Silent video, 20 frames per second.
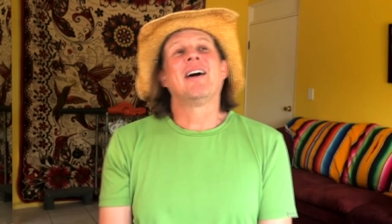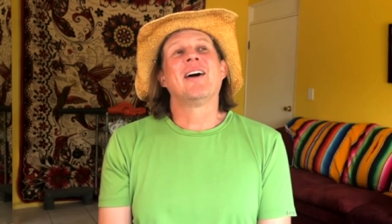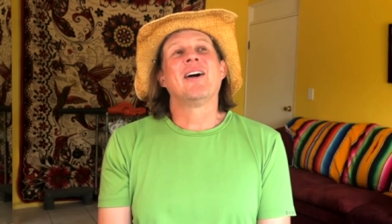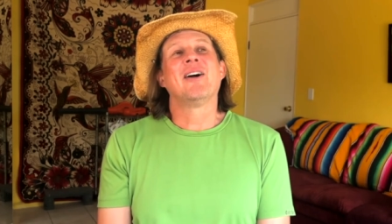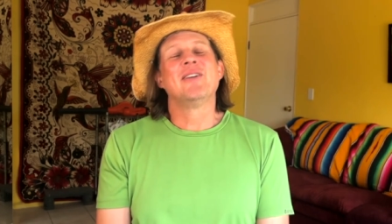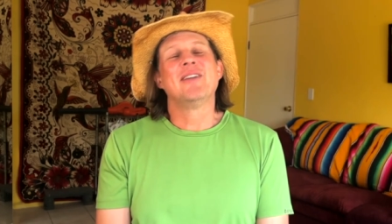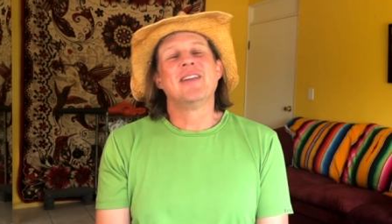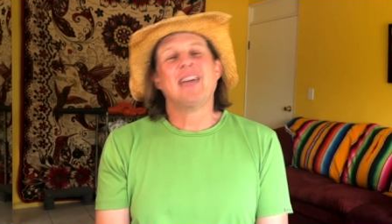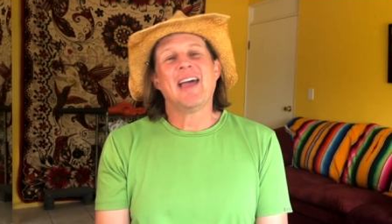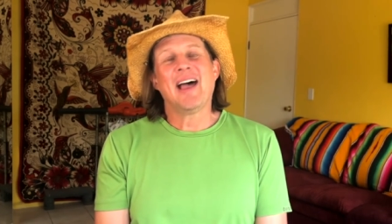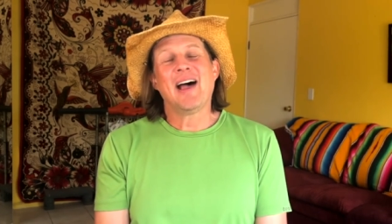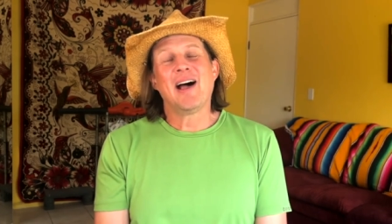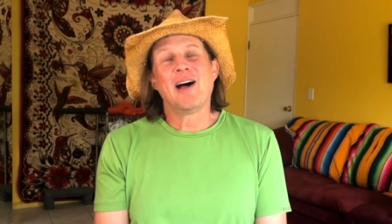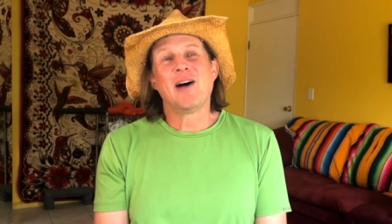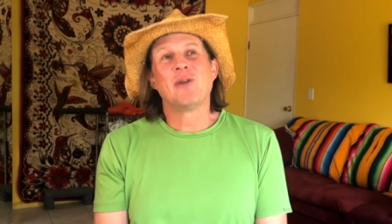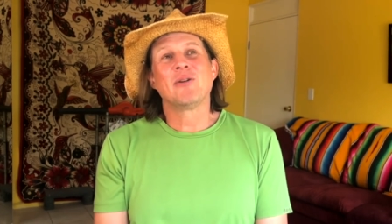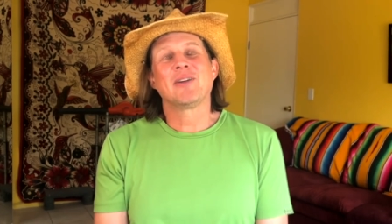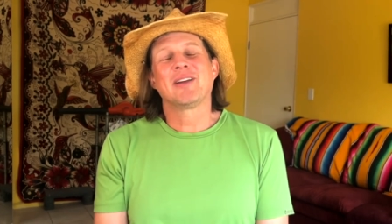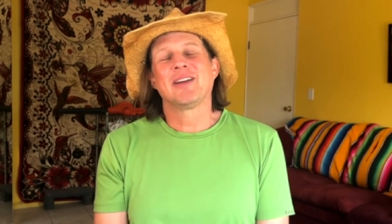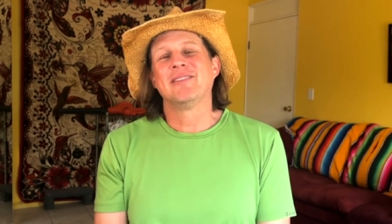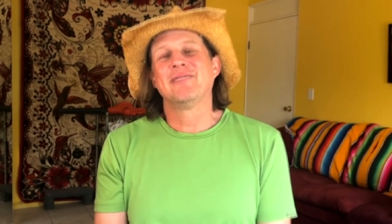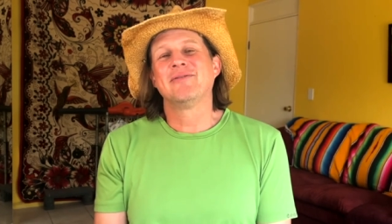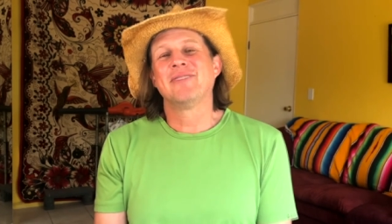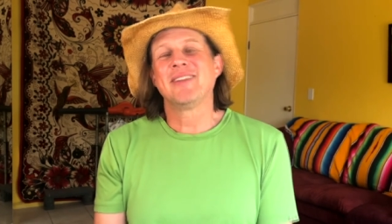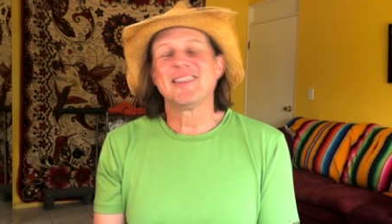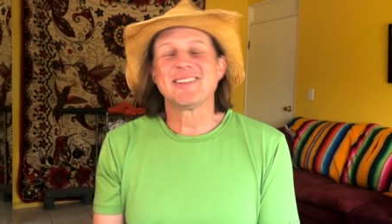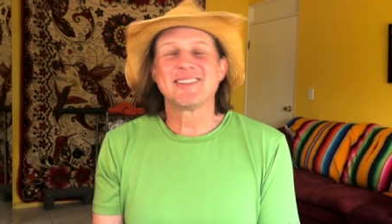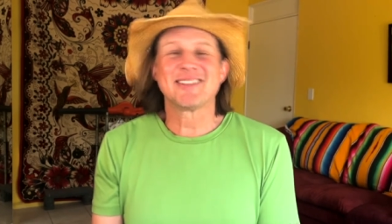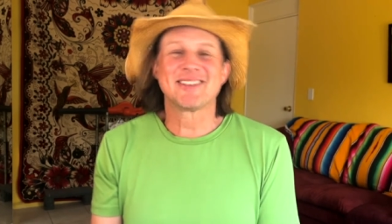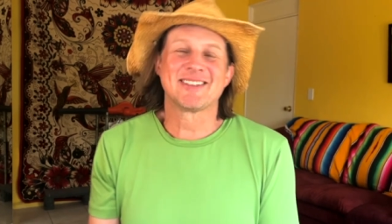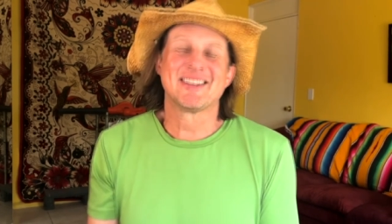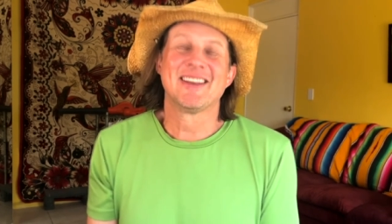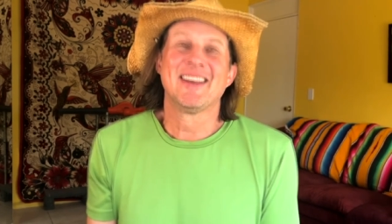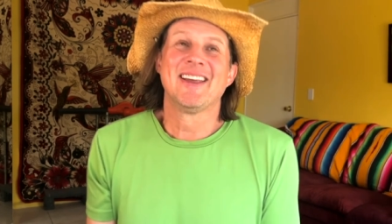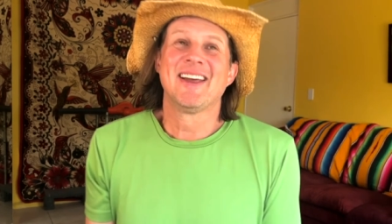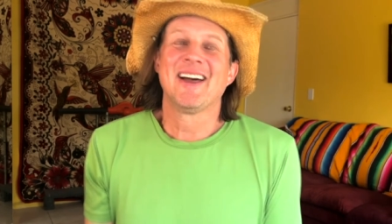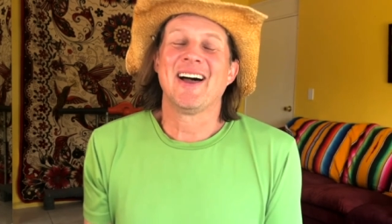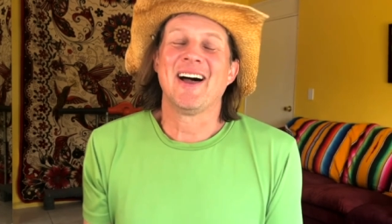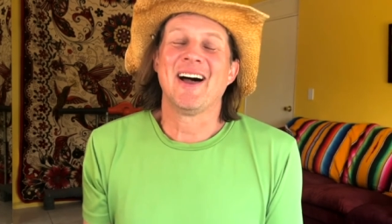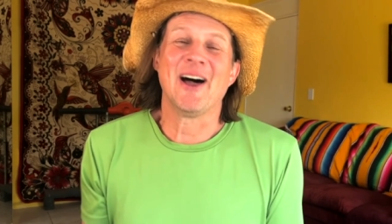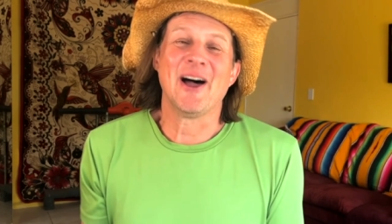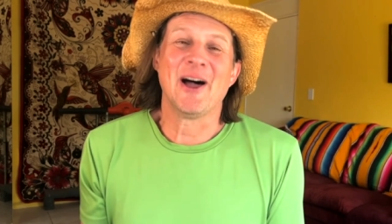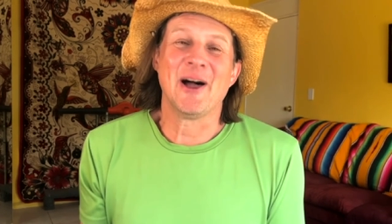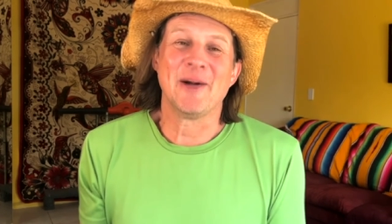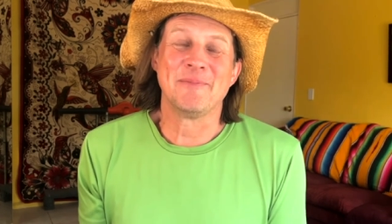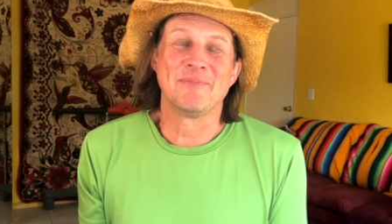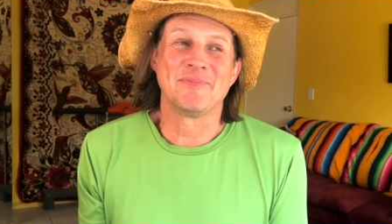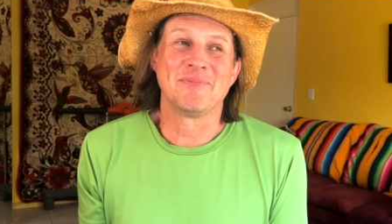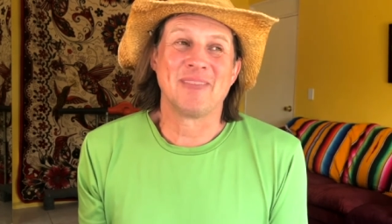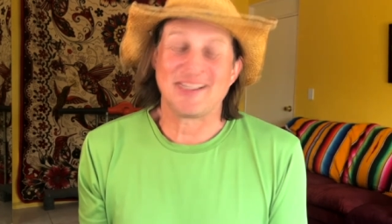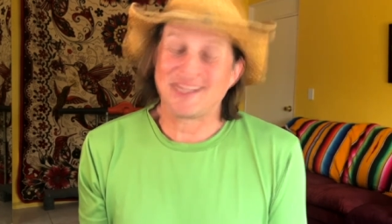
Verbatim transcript: are now convinced um,